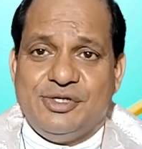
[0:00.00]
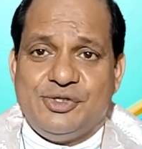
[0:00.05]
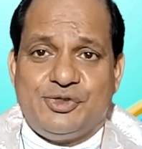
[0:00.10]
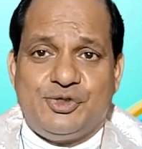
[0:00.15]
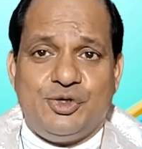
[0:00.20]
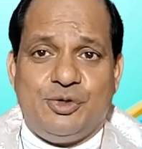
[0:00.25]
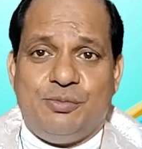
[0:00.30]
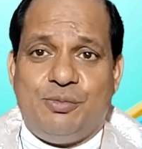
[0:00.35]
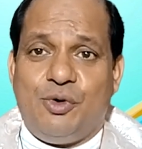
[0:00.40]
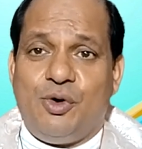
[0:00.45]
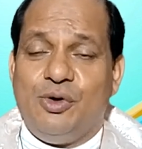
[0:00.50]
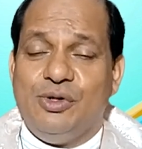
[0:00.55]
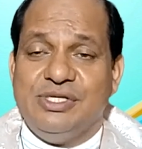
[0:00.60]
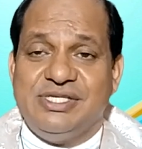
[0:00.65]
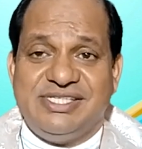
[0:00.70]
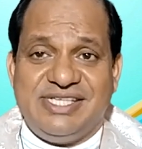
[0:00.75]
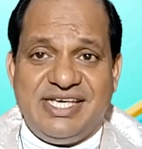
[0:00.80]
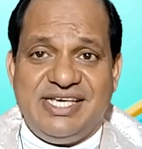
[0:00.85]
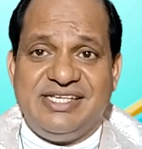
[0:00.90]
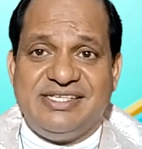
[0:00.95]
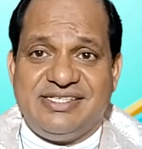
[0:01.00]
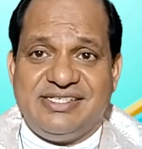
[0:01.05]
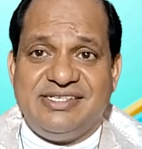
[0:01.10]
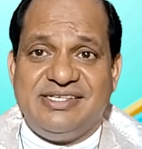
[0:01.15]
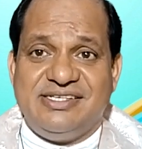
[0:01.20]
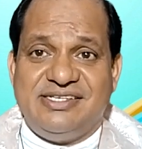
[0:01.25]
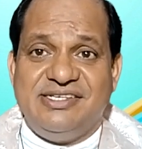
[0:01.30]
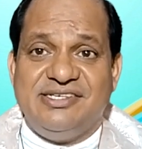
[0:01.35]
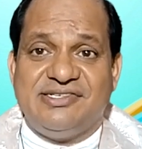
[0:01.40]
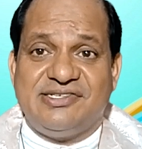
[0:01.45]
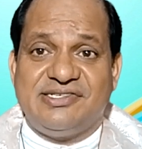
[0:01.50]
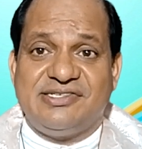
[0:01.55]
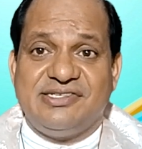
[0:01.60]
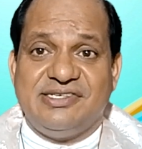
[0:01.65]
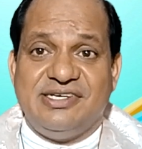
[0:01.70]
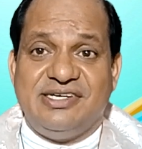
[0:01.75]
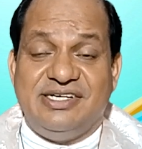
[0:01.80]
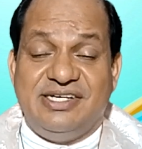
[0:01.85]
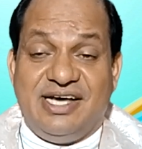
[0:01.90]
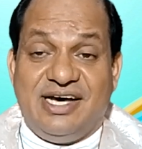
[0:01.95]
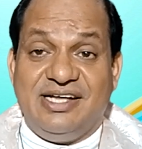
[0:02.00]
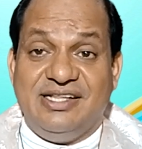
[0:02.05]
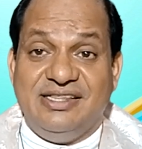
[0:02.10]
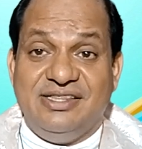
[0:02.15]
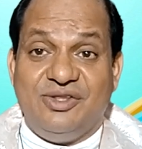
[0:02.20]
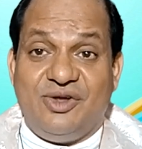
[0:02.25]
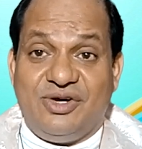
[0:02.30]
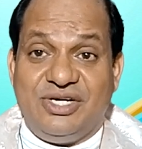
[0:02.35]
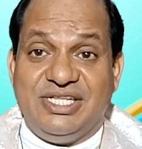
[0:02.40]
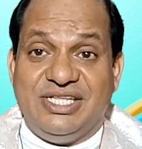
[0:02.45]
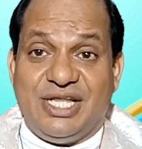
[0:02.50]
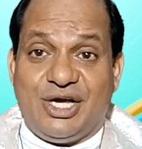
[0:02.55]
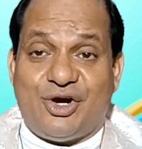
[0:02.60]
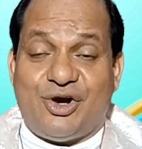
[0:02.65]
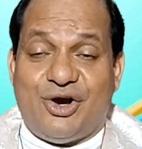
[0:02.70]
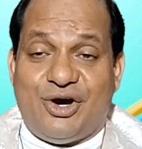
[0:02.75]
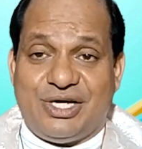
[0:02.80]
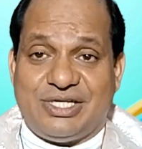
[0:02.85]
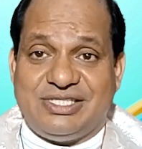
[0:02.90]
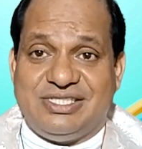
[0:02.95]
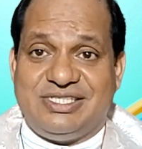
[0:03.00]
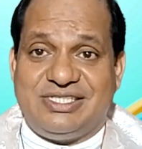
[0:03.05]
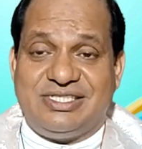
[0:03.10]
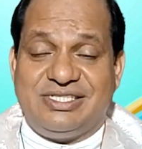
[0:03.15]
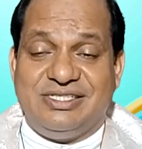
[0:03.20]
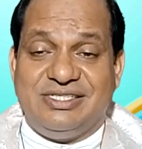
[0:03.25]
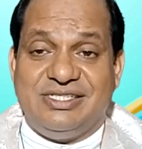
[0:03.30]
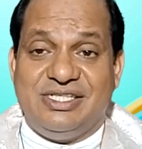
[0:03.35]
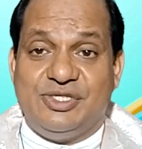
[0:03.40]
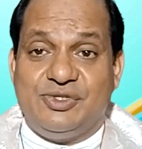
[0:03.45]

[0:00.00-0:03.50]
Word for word: So Paul says it is done not in a corner.